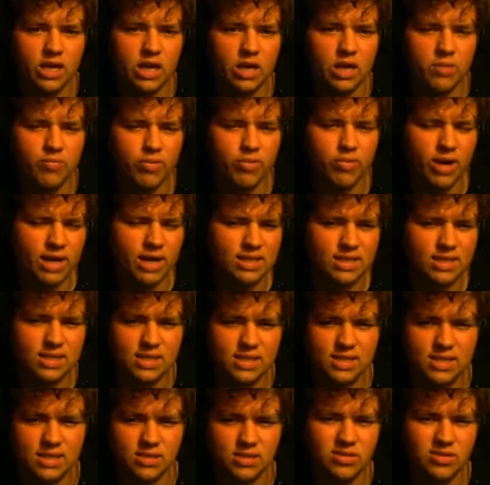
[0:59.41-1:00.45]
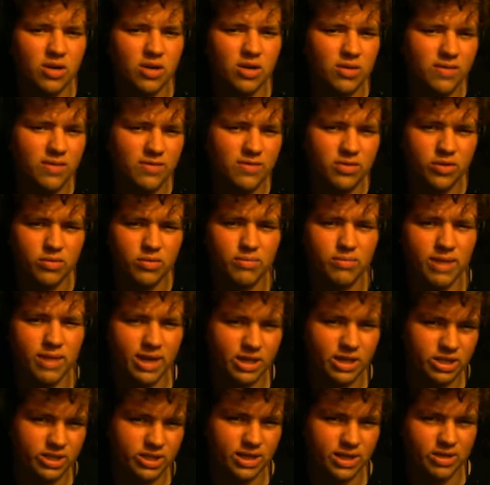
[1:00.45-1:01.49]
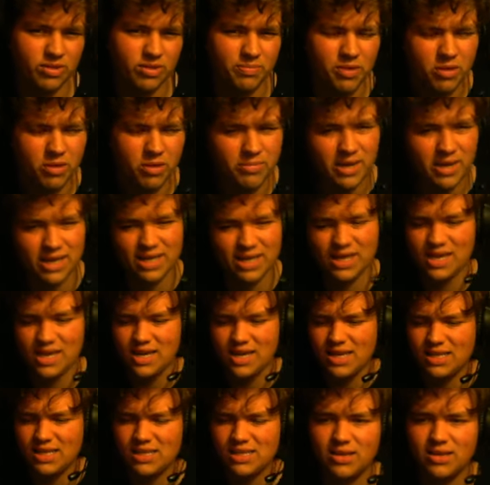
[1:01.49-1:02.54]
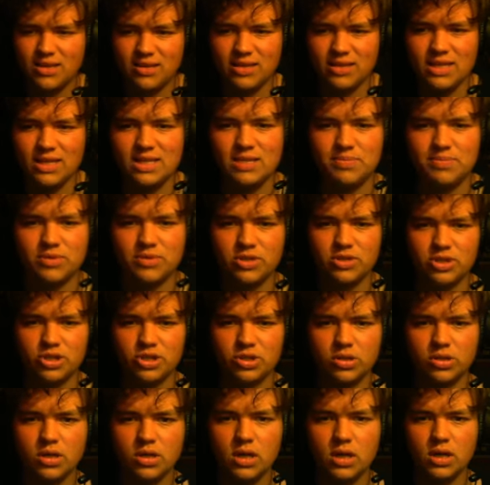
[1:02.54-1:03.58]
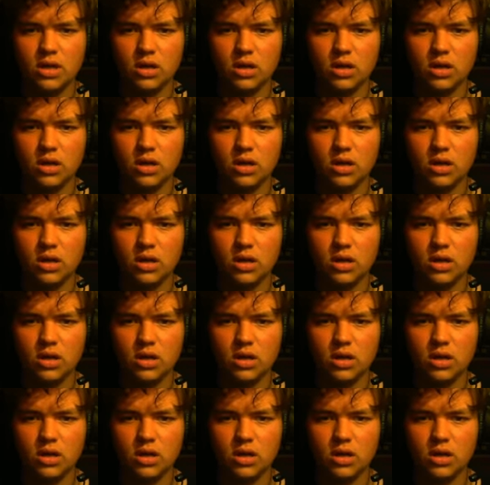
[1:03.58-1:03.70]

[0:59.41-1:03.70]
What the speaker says: In practice, even though you might actually get the pawn back, it's not an easy position